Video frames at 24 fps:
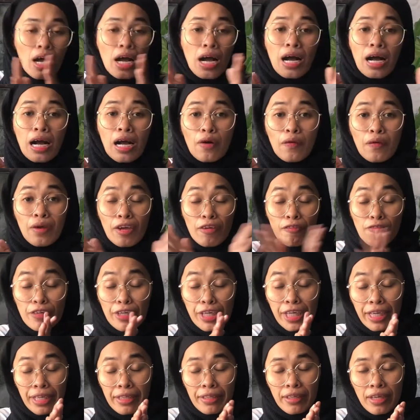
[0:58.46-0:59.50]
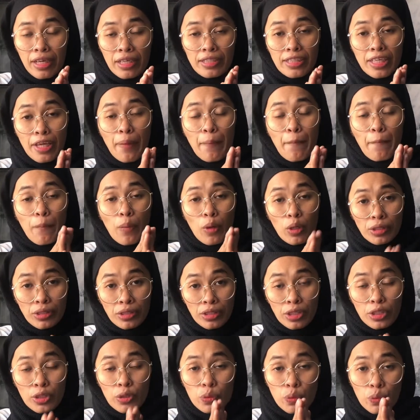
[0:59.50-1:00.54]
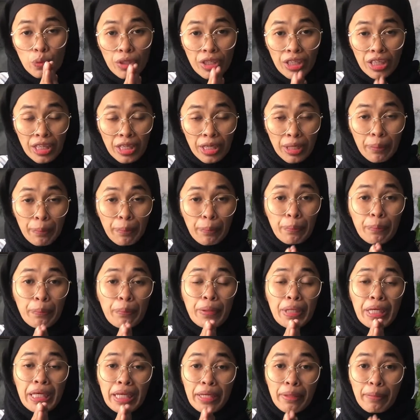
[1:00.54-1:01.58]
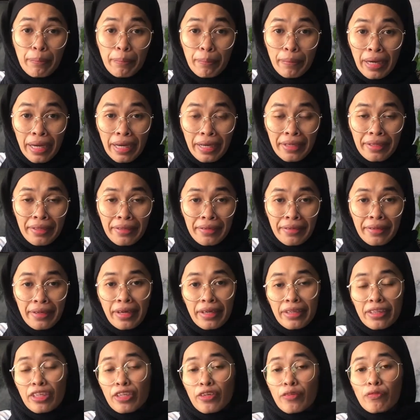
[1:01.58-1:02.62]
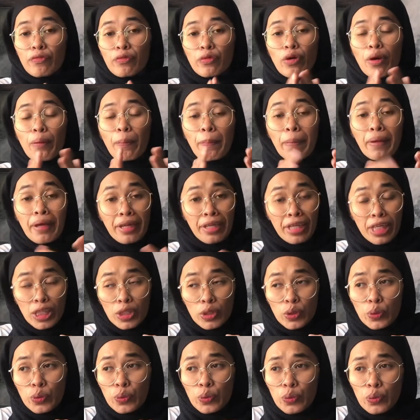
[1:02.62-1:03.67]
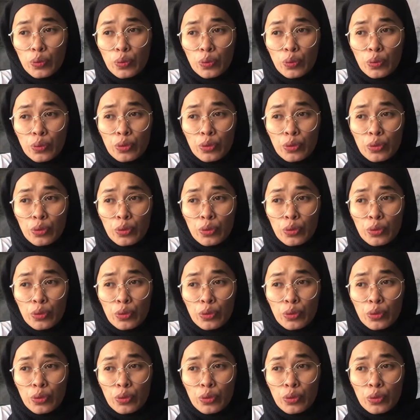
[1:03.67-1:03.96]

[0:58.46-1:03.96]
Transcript: However, guys, important to keep in mind that if you are planning to